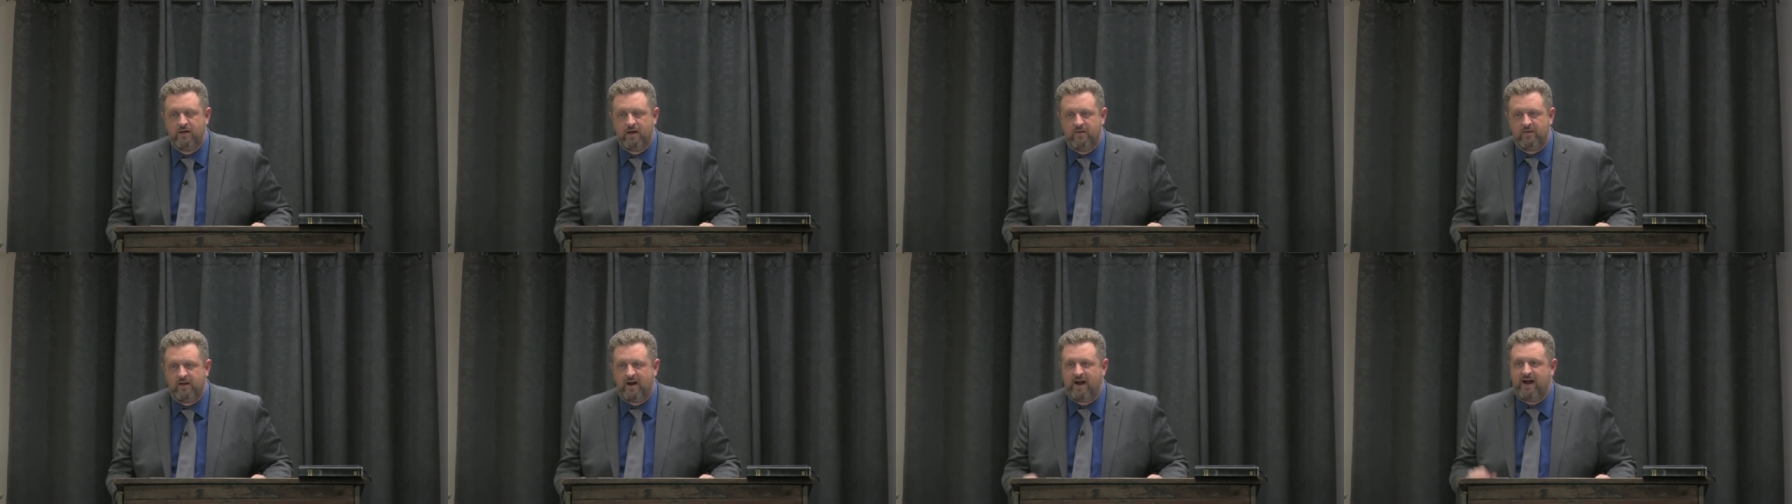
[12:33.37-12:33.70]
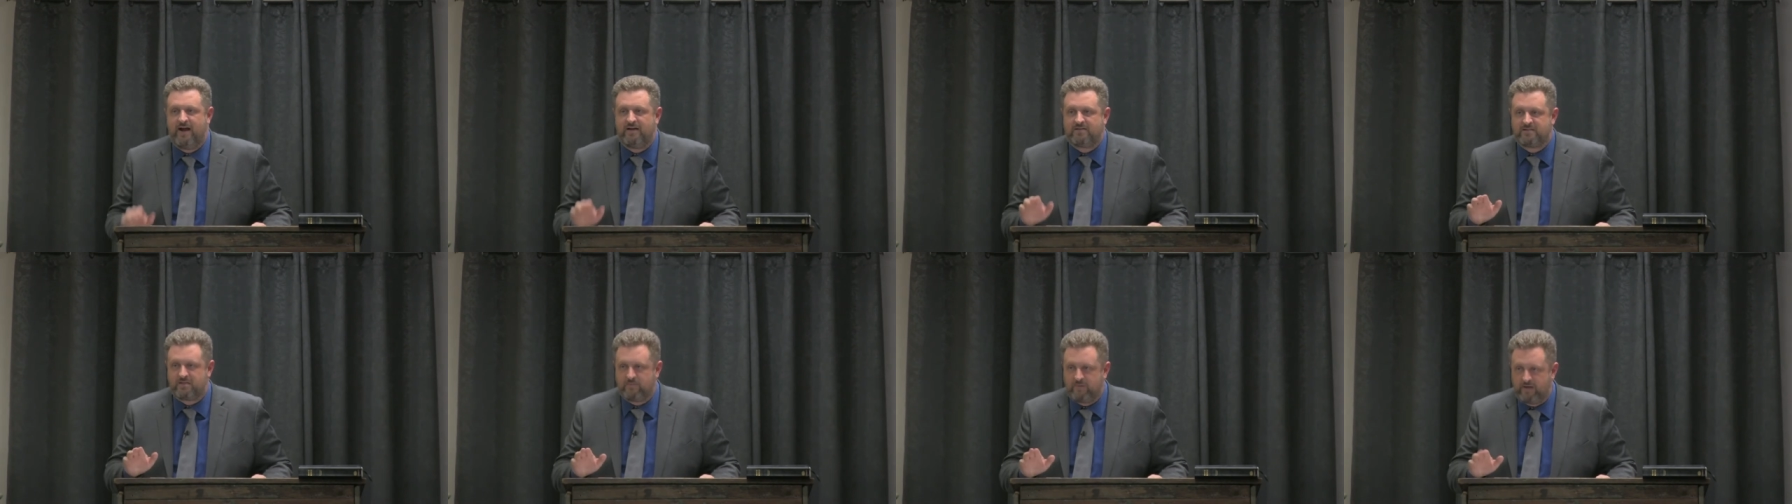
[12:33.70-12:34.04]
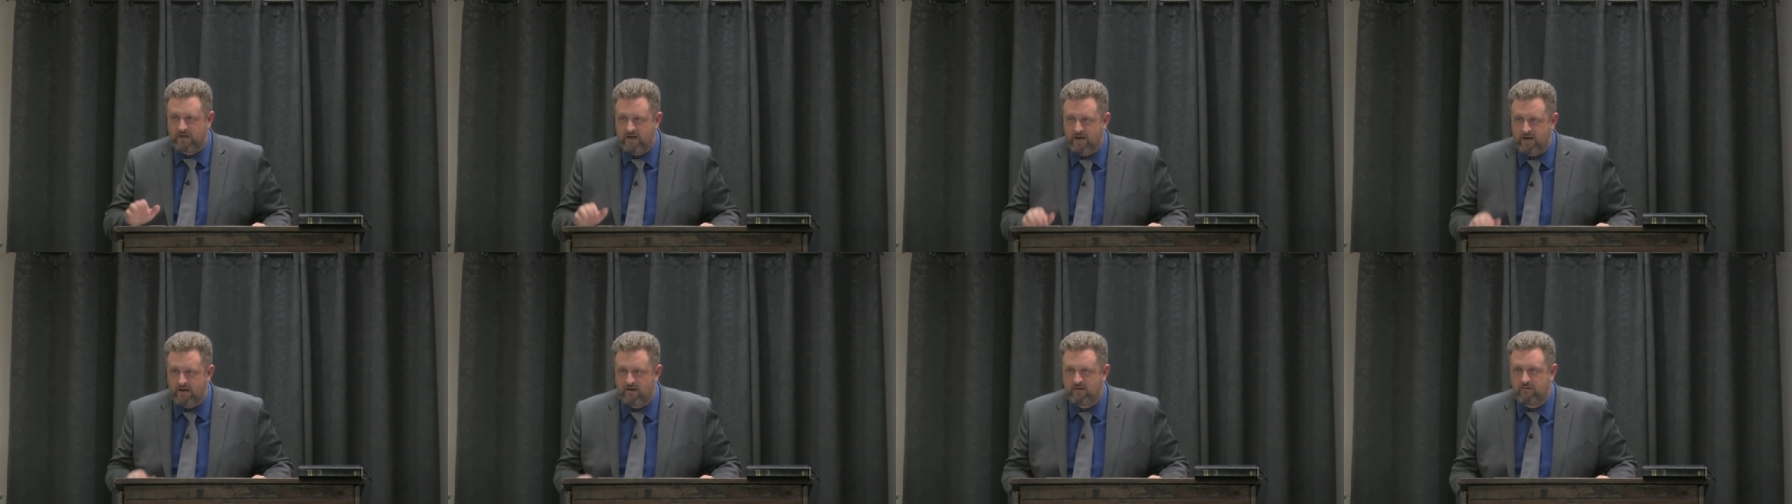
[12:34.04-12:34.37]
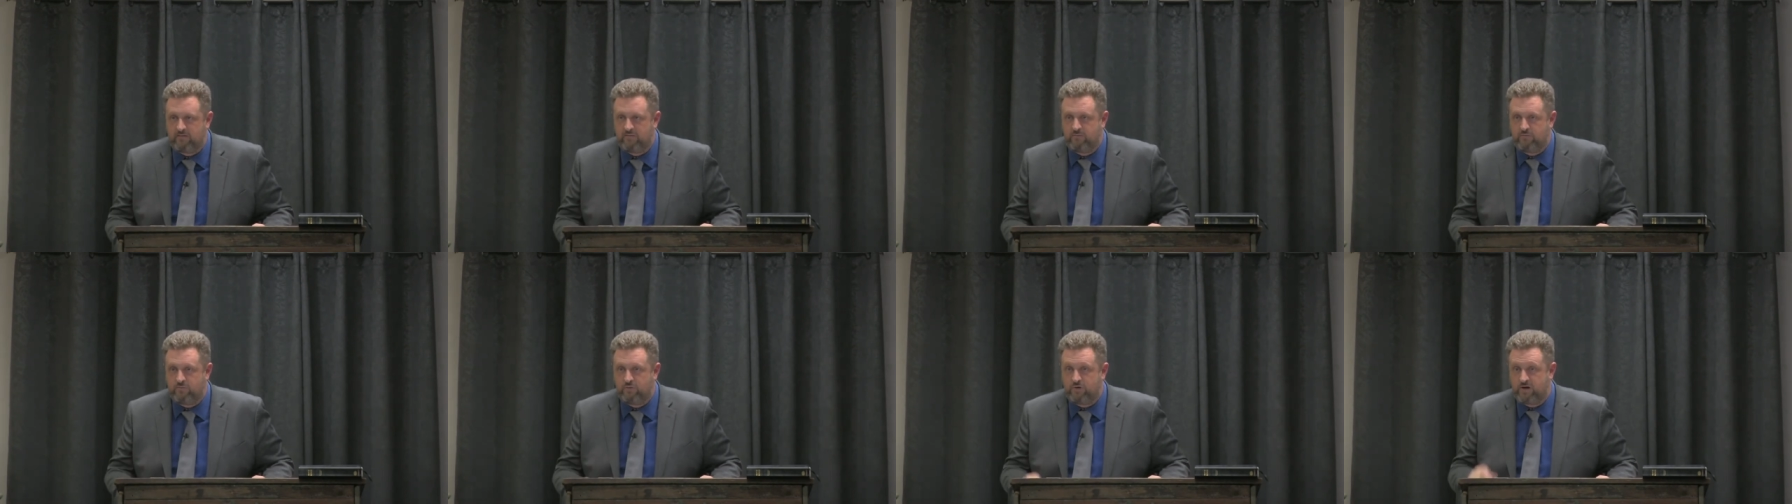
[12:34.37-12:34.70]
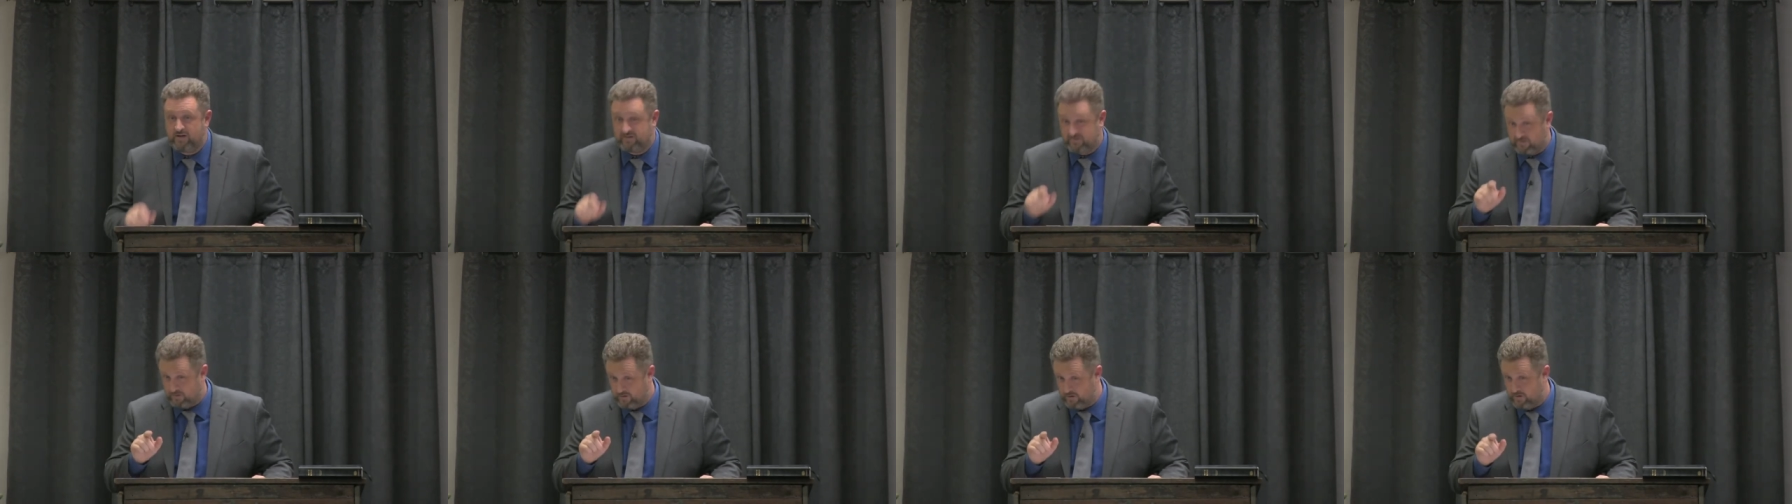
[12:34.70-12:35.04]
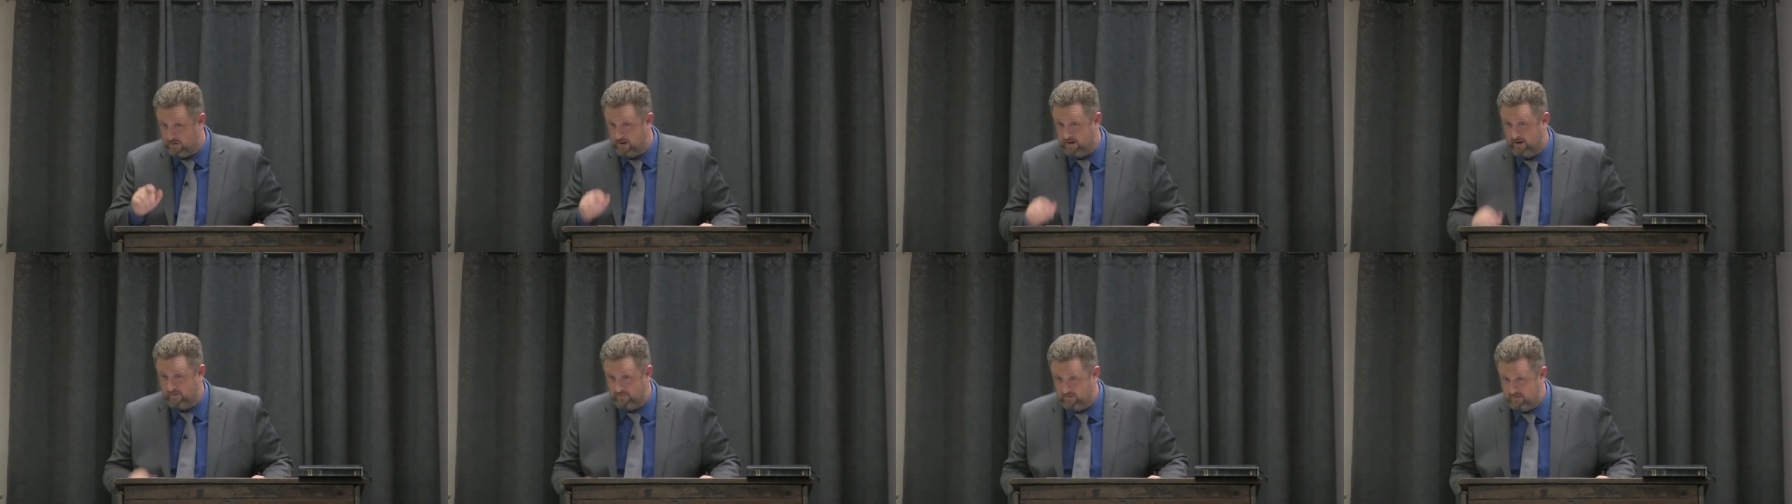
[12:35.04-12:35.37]
and then I ask him again would I still go
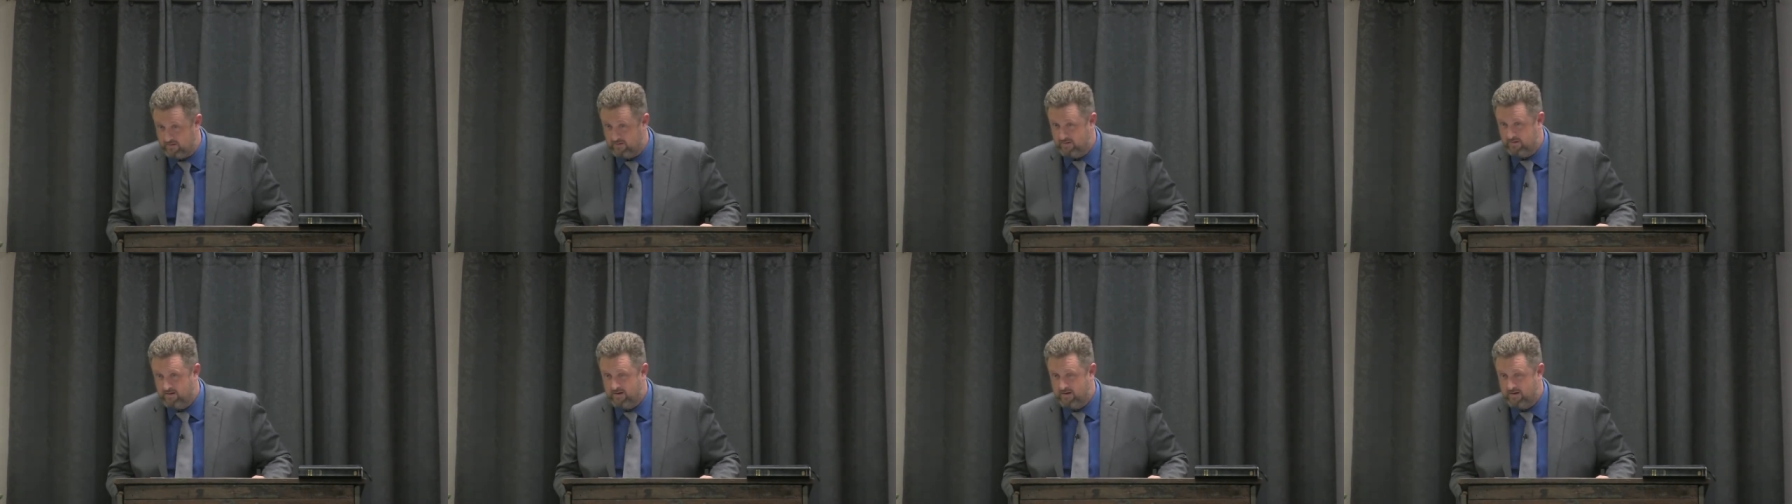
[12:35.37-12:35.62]
to heaven